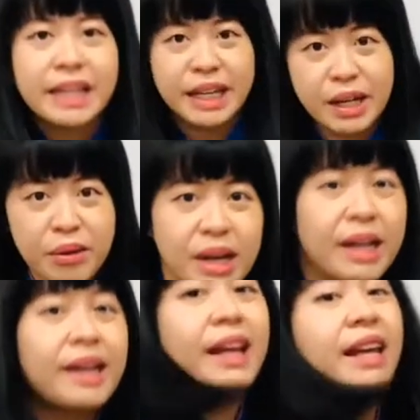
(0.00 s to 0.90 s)
Here
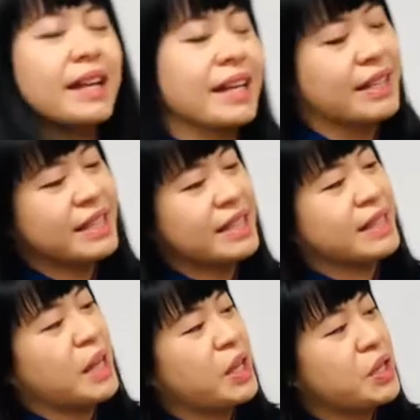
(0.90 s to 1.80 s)
it
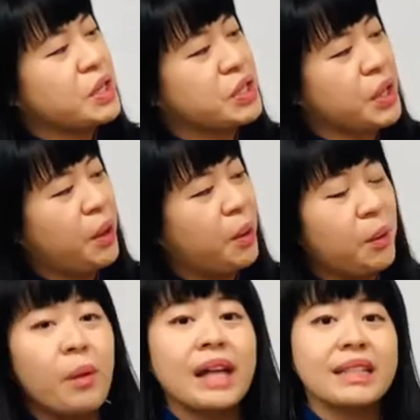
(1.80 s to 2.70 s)
is.
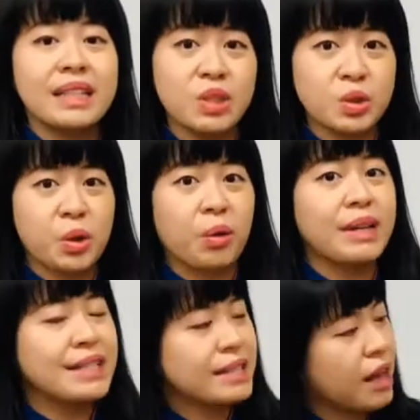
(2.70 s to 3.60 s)
So the
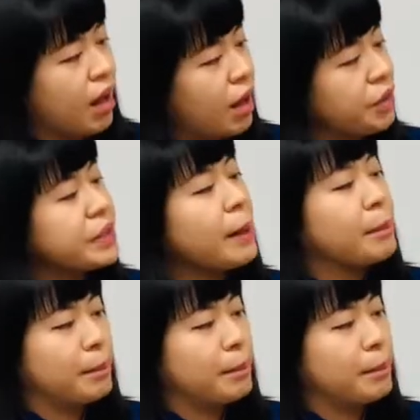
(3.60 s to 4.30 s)
story is called